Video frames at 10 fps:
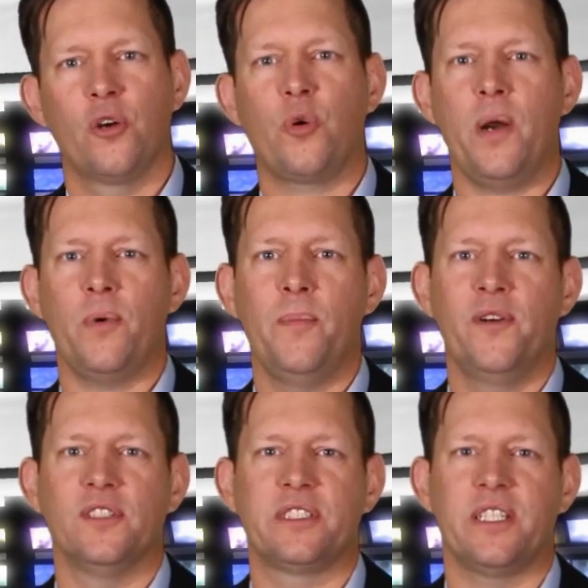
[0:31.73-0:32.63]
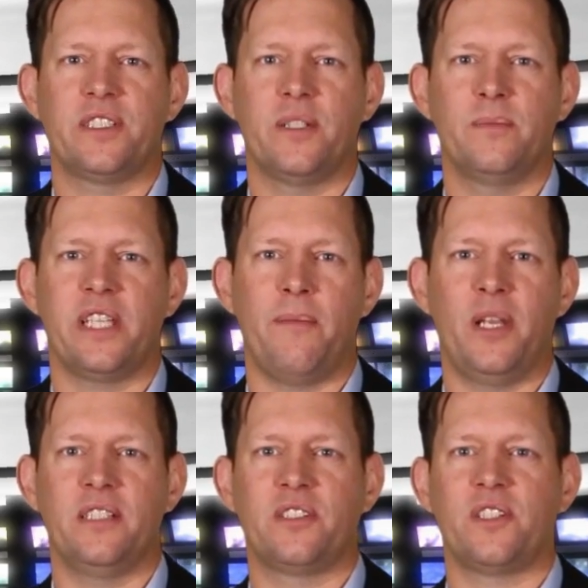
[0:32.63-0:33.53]
Grit removal systems have
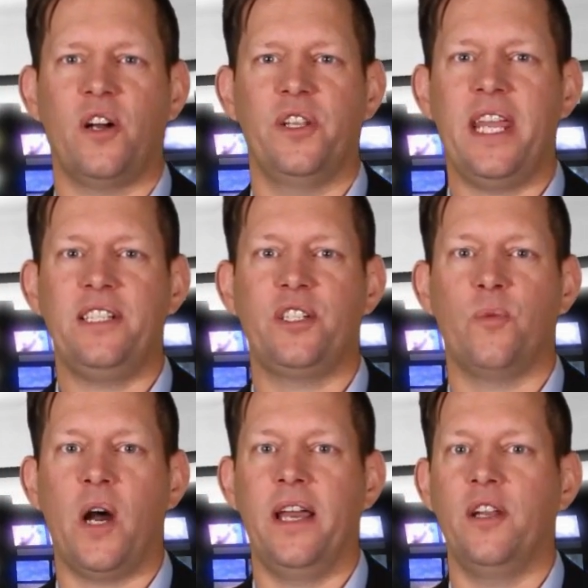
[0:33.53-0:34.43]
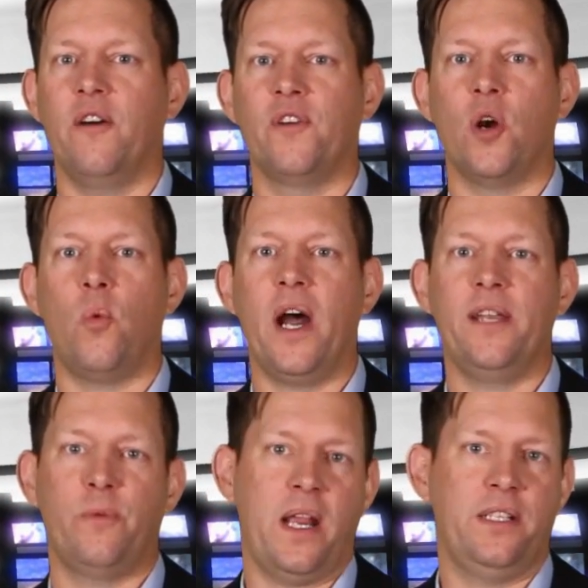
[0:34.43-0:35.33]
been installed nationwide over a
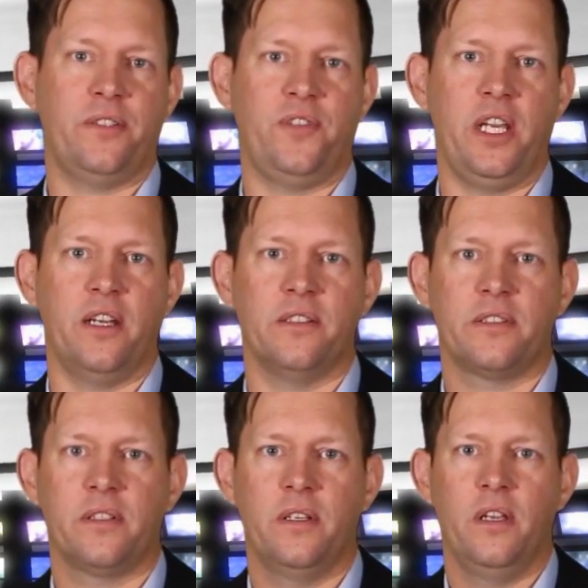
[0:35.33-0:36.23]
wide range of years.